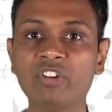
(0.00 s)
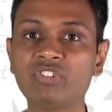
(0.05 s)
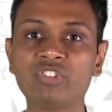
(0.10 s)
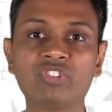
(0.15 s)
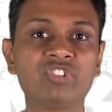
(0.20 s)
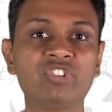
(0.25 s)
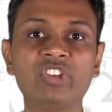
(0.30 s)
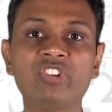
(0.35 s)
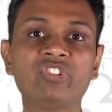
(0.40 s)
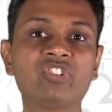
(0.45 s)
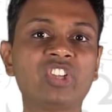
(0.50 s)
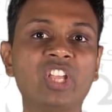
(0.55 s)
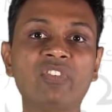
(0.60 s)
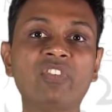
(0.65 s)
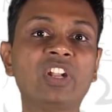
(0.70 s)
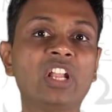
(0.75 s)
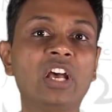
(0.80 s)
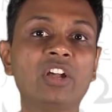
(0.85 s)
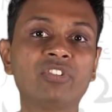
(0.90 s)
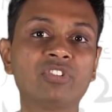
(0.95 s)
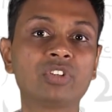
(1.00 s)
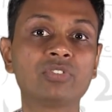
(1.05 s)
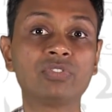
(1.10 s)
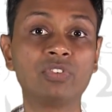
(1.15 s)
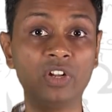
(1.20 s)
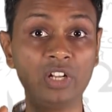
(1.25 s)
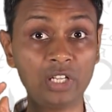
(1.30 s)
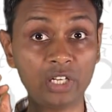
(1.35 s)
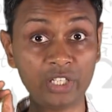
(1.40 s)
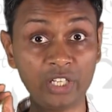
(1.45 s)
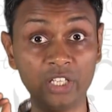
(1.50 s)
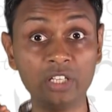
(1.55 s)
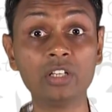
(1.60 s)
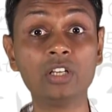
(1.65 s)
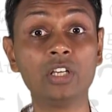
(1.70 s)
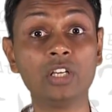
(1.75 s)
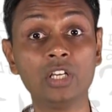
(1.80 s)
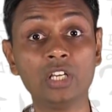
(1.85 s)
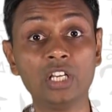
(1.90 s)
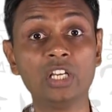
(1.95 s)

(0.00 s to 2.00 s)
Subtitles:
That is 6-7 hours of learning.